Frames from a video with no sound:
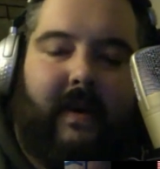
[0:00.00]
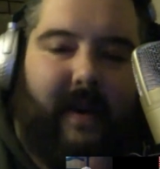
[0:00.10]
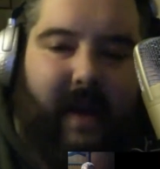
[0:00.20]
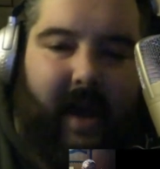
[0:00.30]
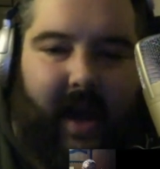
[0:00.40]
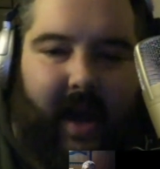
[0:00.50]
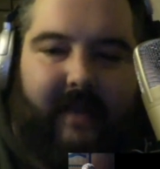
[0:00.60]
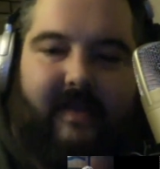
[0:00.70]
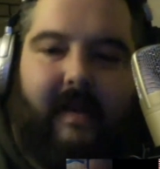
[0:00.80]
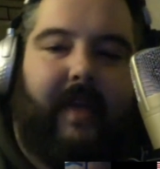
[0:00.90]
and
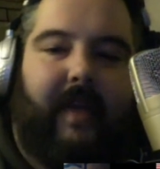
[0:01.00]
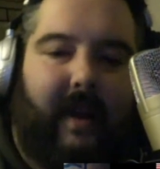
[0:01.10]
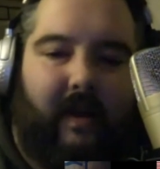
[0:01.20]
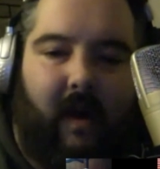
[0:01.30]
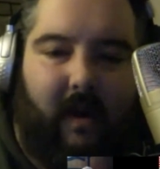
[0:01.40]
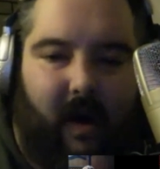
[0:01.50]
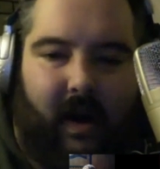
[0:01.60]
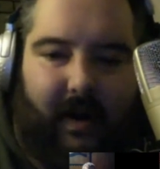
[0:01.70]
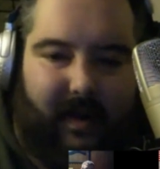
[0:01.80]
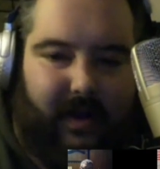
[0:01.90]
something had gone wrong in the
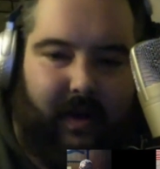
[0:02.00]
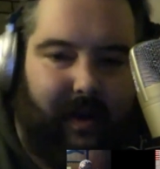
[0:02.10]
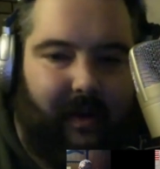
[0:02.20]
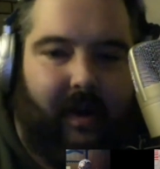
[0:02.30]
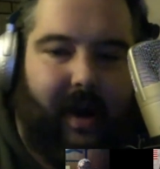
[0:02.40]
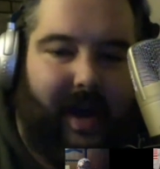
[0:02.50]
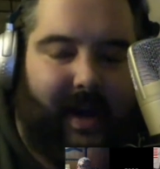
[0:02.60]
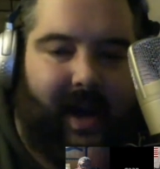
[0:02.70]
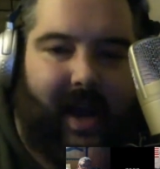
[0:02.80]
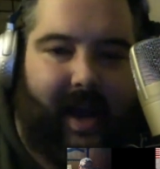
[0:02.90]
trailer, and I had to
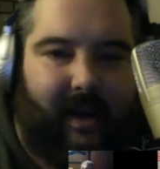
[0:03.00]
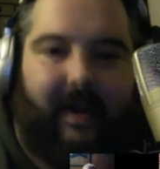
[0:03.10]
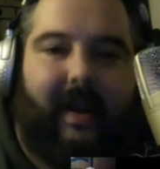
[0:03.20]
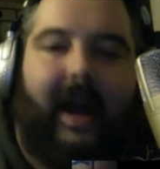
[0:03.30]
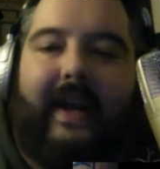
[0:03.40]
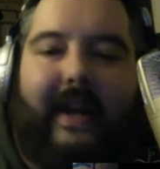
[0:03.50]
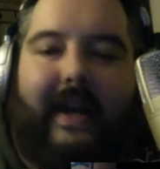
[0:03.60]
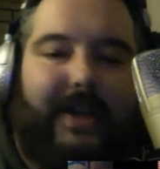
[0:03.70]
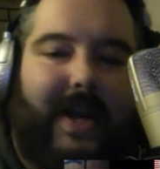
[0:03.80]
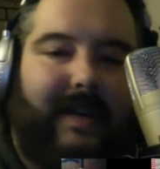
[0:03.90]
handle it, and I didn't get a
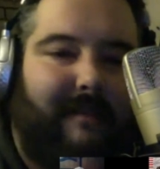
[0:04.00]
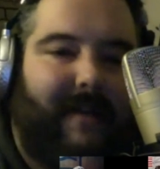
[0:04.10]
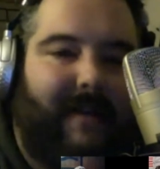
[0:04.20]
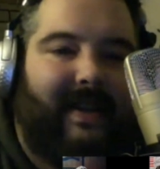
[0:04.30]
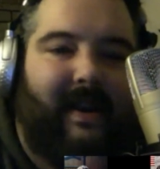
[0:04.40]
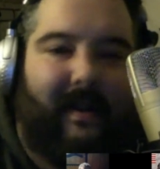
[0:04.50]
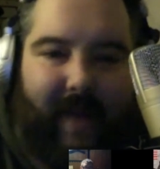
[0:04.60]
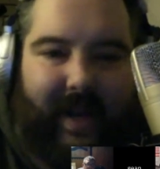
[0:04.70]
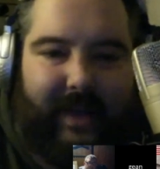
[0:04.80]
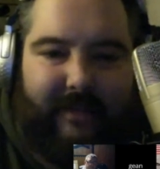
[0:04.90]
chance to get back down to the
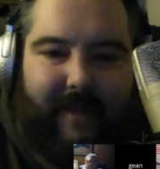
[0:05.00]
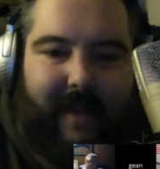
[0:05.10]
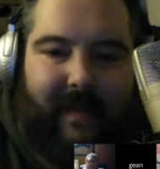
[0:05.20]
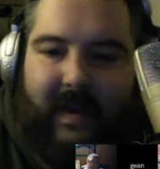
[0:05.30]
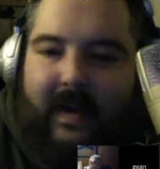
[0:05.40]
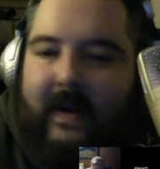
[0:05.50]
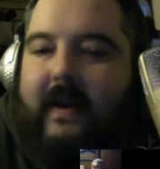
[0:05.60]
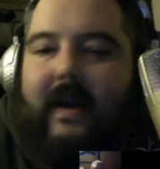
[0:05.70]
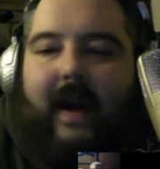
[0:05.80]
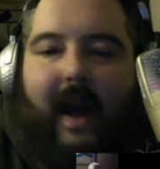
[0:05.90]
range by the
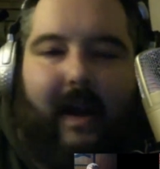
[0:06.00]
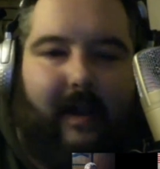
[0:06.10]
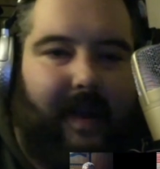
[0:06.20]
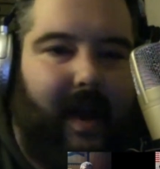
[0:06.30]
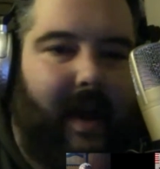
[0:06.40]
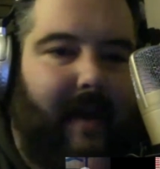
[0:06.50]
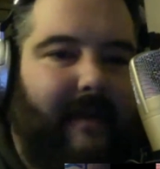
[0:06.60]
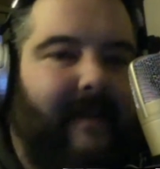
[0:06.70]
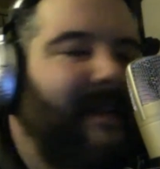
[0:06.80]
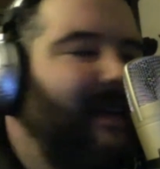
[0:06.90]
end of the day.
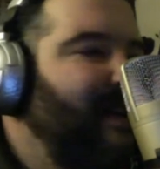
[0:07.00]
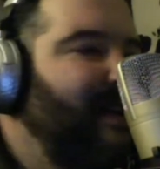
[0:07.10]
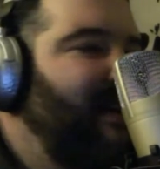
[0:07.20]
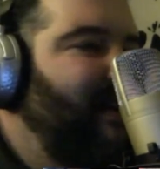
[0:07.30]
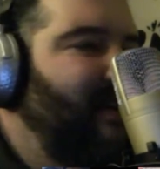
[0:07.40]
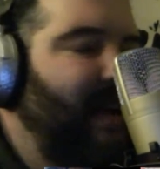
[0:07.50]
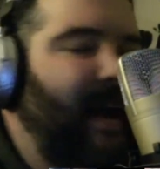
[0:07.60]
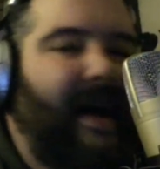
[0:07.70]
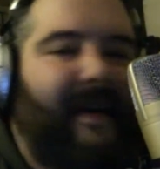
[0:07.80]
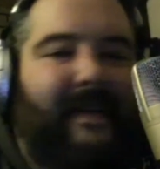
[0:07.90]
Yeah,
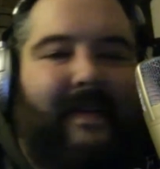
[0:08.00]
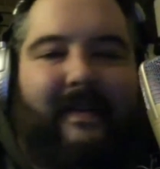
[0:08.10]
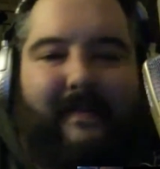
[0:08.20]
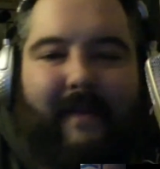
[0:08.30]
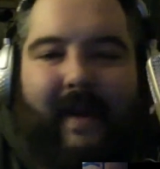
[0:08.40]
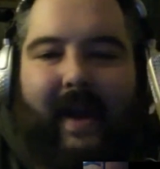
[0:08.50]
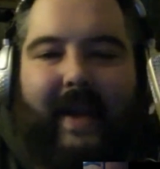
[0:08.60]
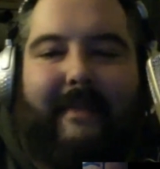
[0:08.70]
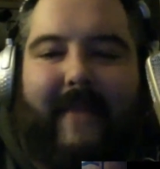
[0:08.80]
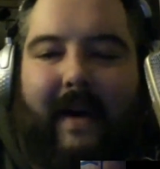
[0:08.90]
but I keep
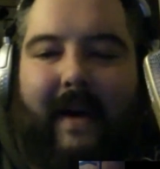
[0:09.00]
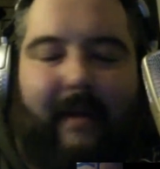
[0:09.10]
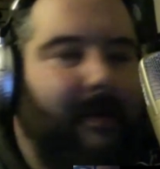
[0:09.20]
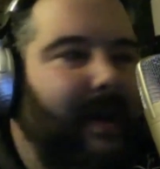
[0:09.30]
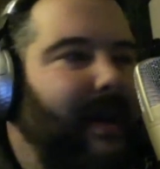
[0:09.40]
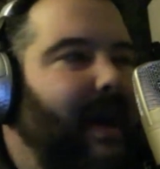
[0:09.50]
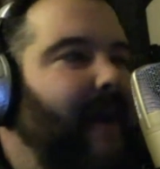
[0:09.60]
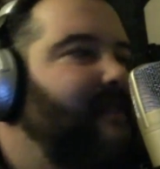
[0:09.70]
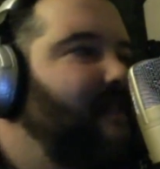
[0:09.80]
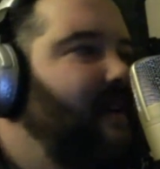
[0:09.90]
telling him, I'm like, guys,
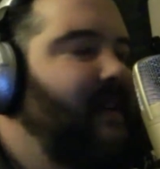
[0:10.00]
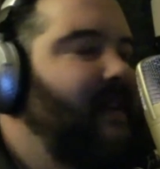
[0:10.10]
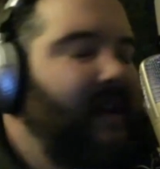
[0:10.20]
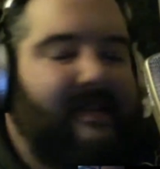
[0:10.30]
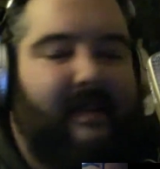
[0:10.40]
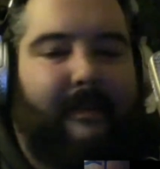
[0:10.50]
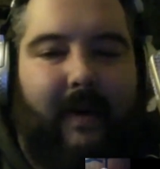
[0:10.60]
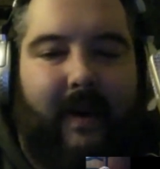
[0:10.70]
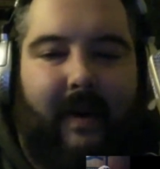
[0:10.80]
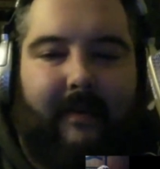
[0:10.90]
at some point
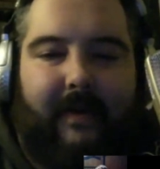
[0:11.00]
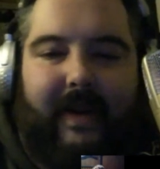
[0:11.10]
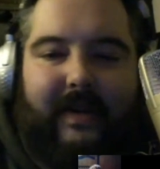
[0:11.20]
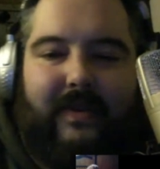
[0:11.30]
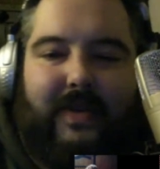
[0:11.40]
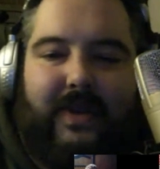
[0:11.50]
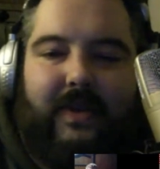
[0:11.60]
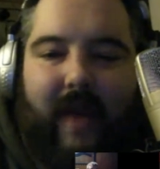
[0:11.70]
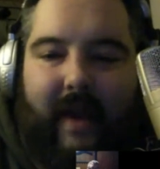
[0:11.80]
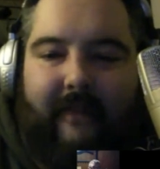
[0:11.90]
I'm going to shoot a
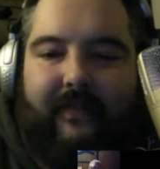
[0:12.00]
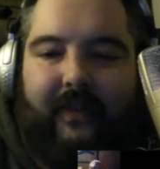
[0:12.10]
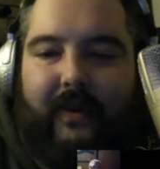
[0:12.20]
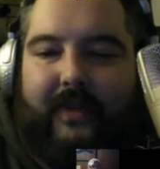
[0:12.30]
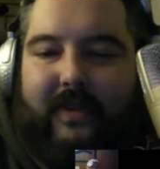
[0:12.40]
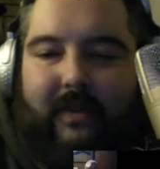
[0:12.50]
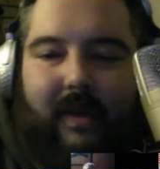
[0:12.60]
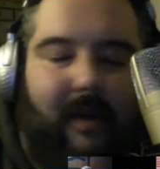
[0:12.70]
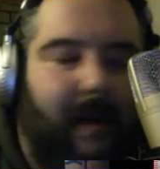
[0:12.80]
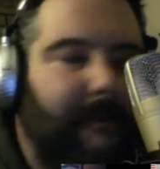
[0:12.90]
full
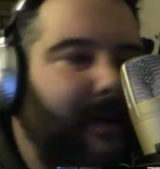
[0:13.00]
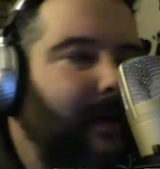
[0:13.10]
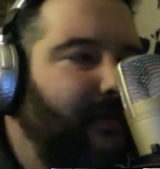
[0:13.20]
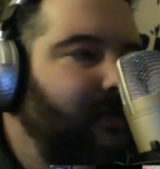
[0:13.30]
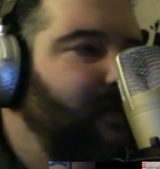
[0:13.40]
200-round belt through this